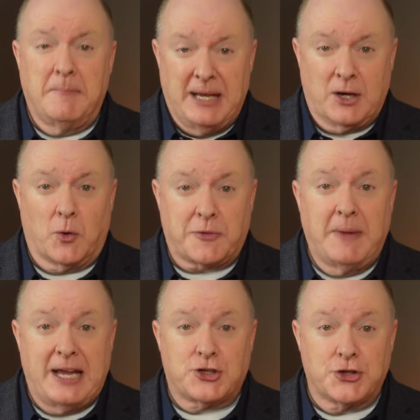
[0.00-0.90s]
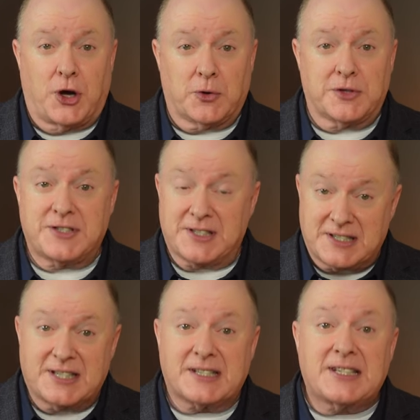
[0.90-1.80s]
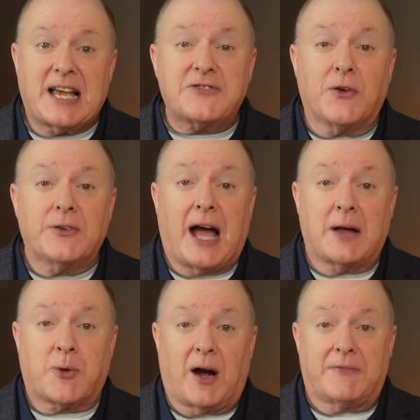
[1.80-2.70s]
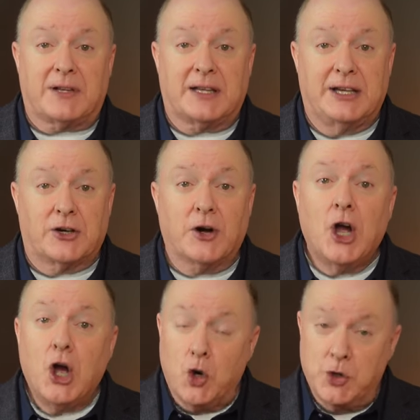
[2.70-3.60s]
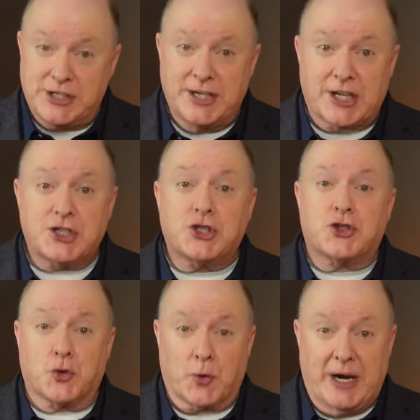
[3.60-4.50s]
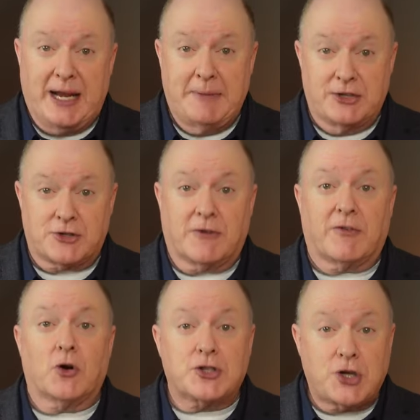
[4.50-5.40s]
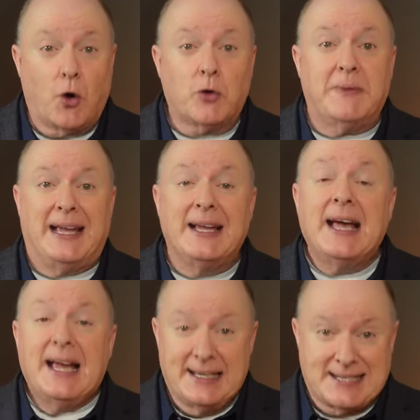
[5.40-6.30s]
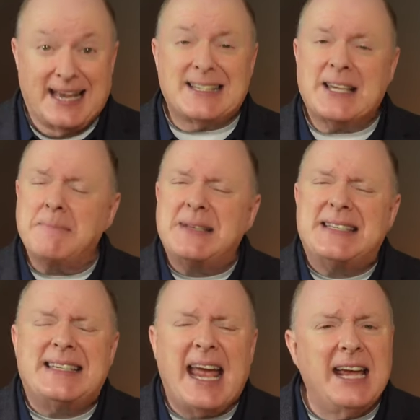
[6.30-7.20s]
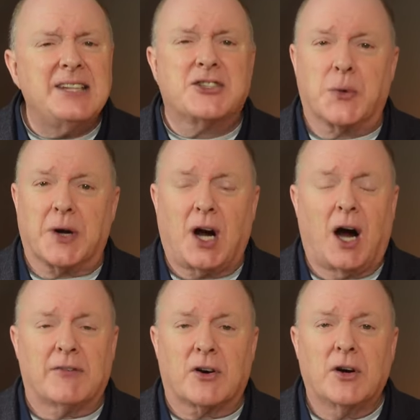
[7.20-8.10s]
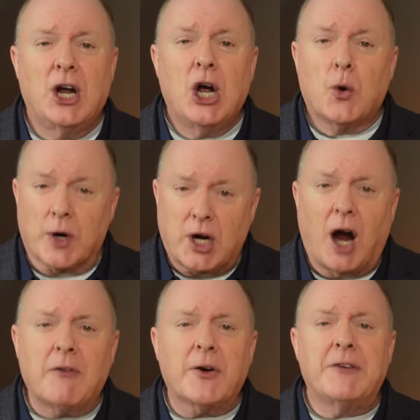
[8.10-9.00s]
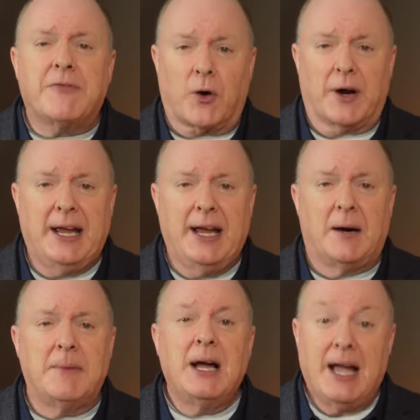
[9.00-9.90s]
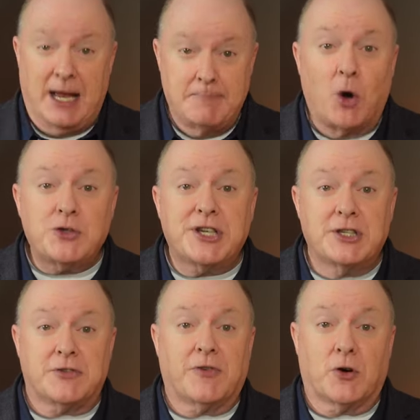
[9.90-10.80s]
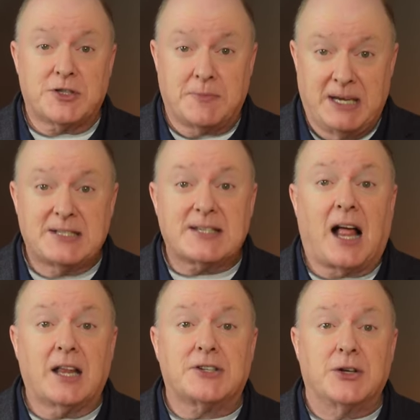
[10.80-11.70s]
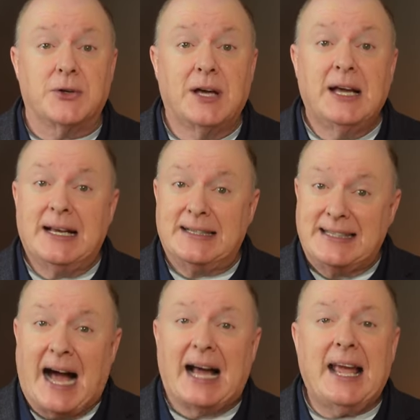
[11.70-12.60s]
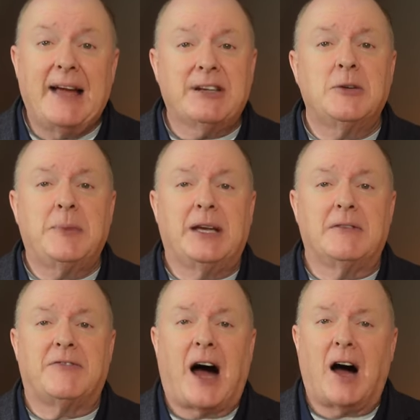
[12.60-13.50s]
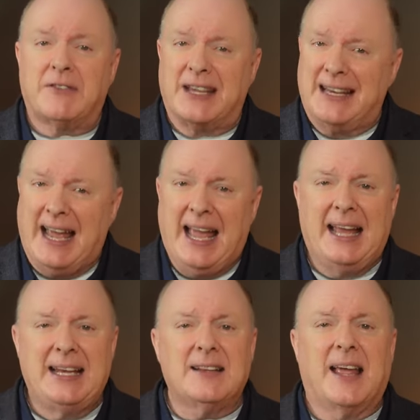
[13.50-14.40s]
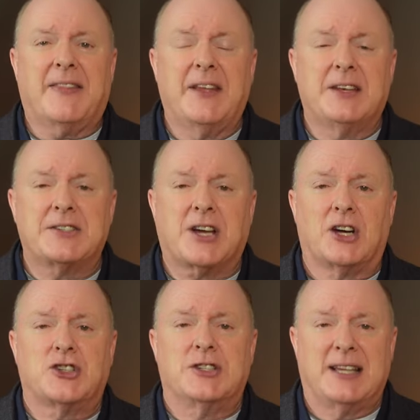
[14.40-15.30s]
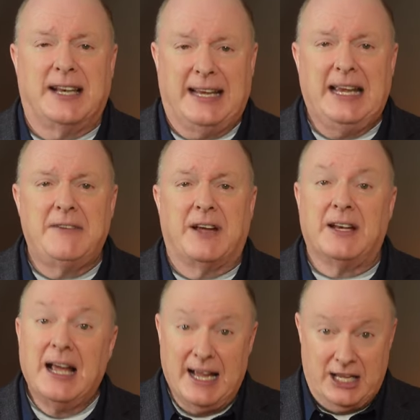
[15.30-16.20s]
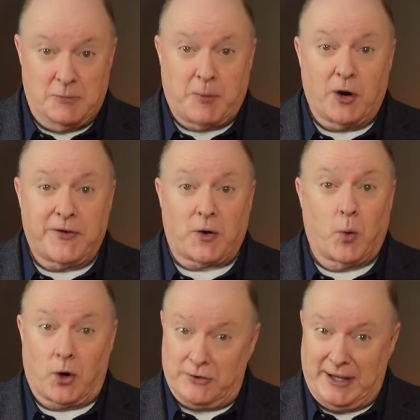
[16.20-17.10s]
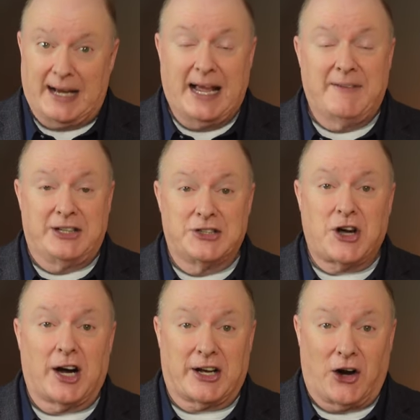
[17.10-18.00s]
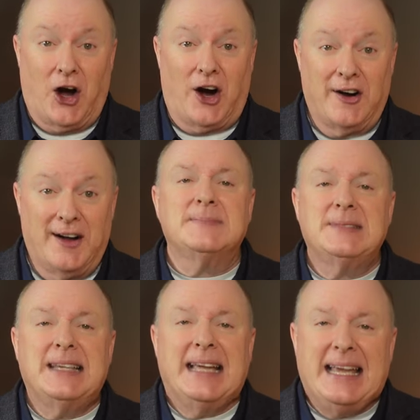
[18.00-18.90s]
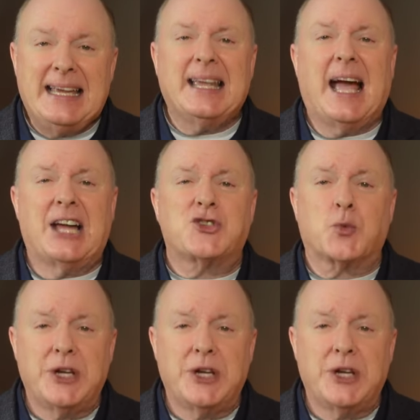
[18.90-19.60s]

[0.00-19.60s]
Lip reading: meeting with major donors, a successful nonprofit leader who is an extreme introvert told me it takes him days to recover. Recovery for him and most introverts means solitude, not having to be involved in any lengthy discussions, and even in a perfect world, not having to talk at all. He gets